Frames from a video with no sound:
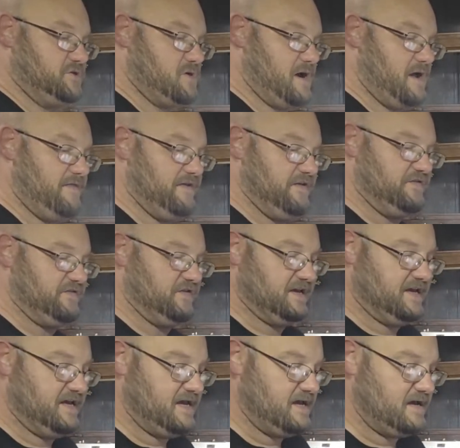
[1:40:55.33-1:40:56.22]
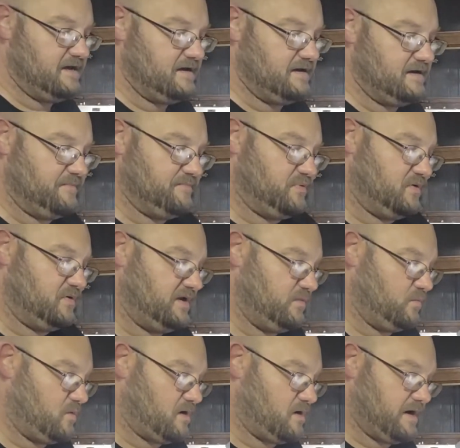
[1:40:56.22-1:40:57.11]
this again and put it
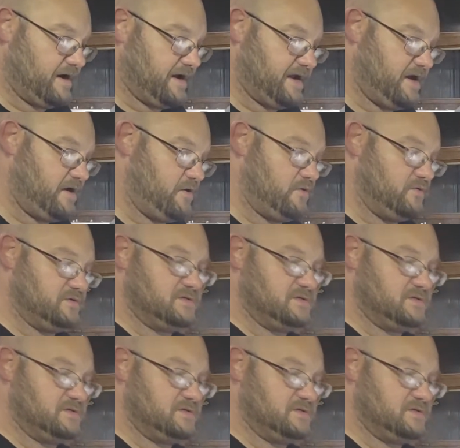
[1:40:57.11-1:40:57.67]
where it goes.